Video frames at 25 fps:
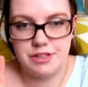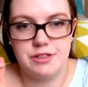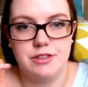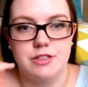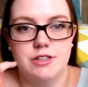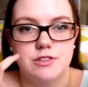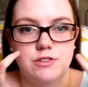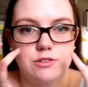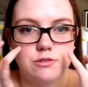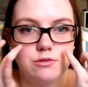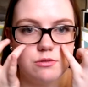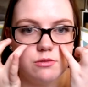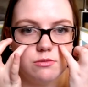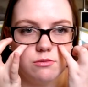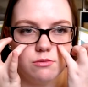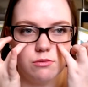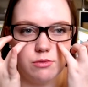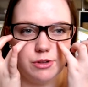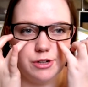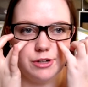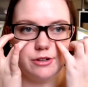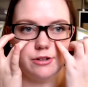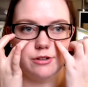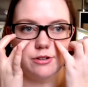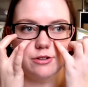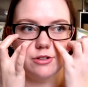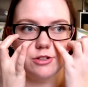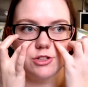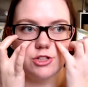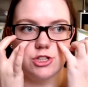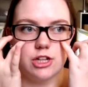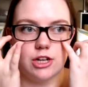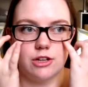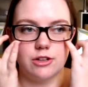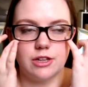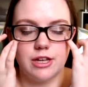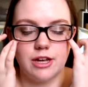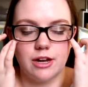these weird
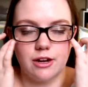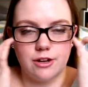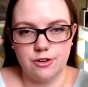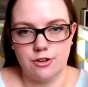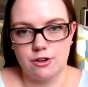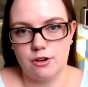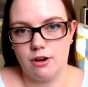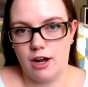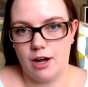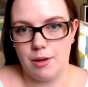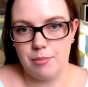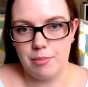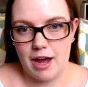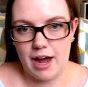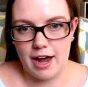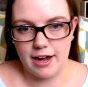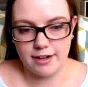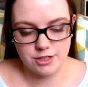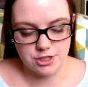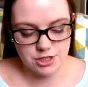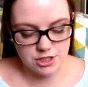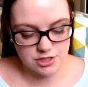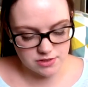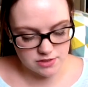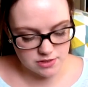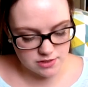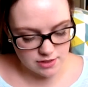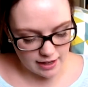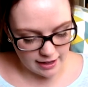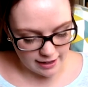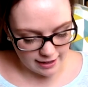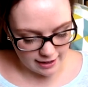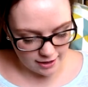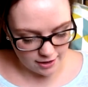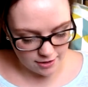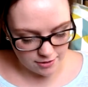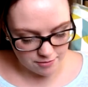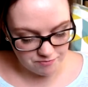jelly under eye patches,
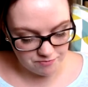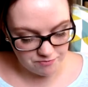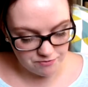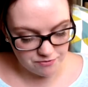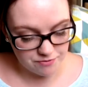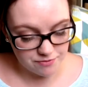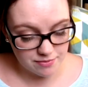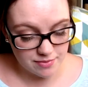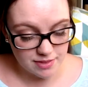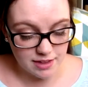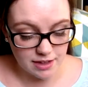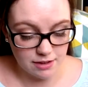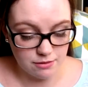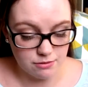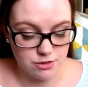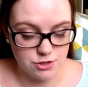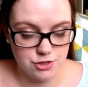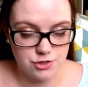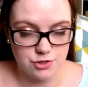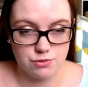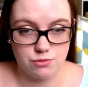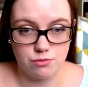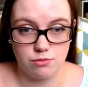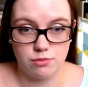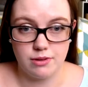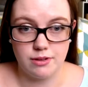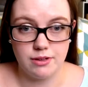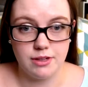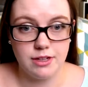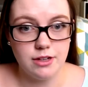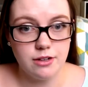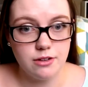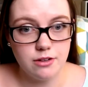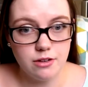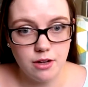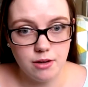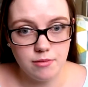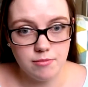and they were just really
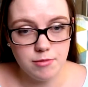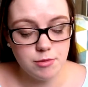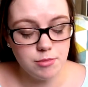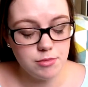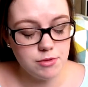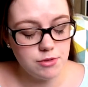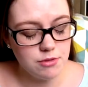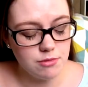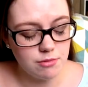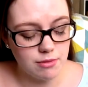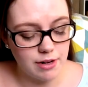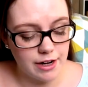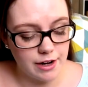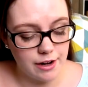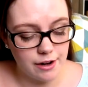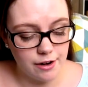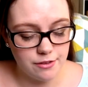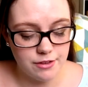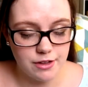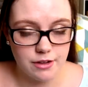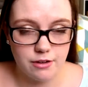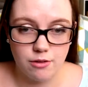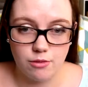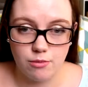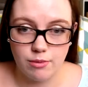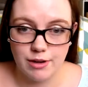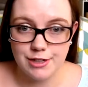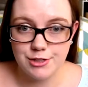uncomfortable to wear. They were way